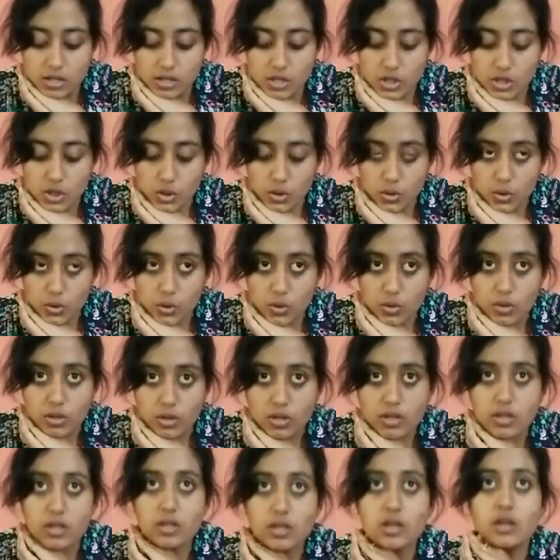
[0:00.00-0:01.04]
So
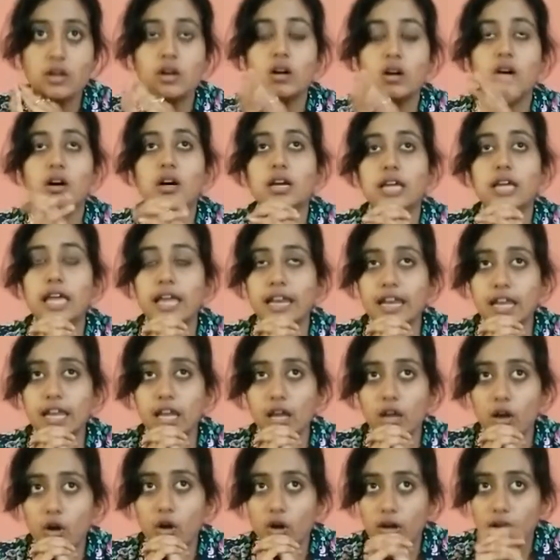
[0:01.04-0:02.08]

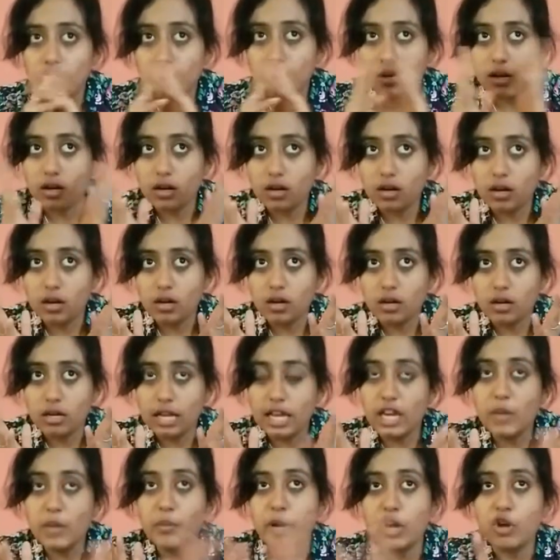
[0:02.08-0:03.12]

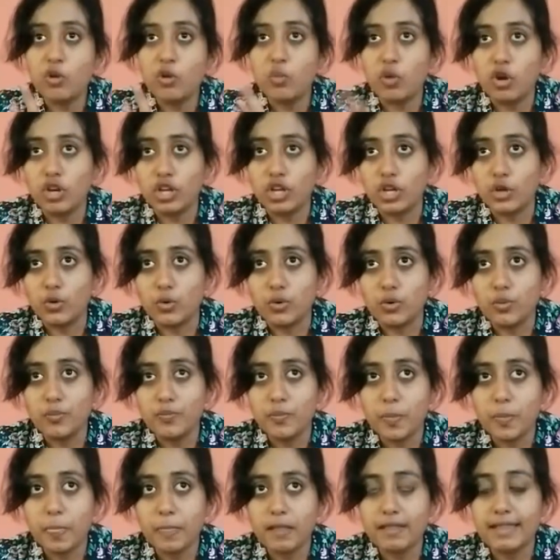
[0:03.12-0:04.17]
any biomolecule
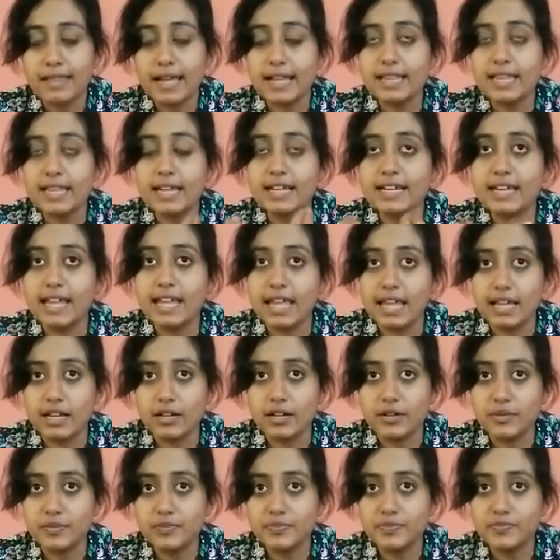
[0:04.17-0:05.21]
that they take
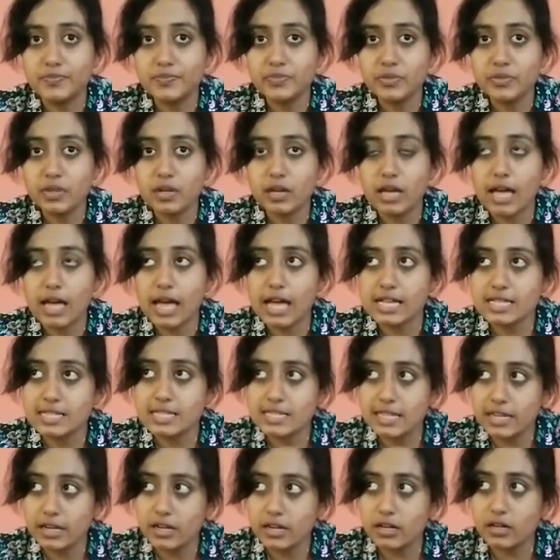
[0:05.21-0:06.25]
as
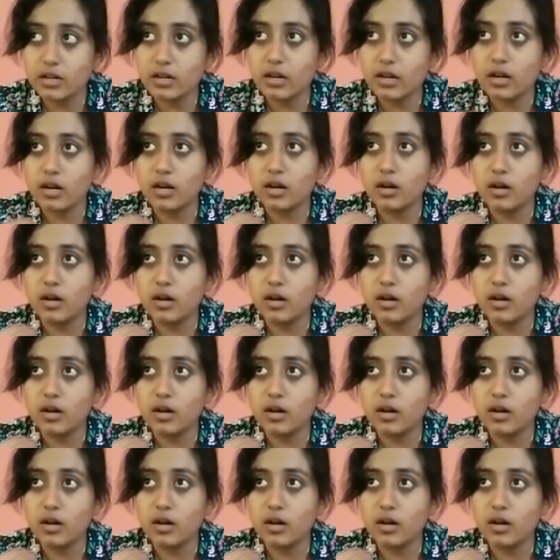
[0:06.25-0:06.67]
their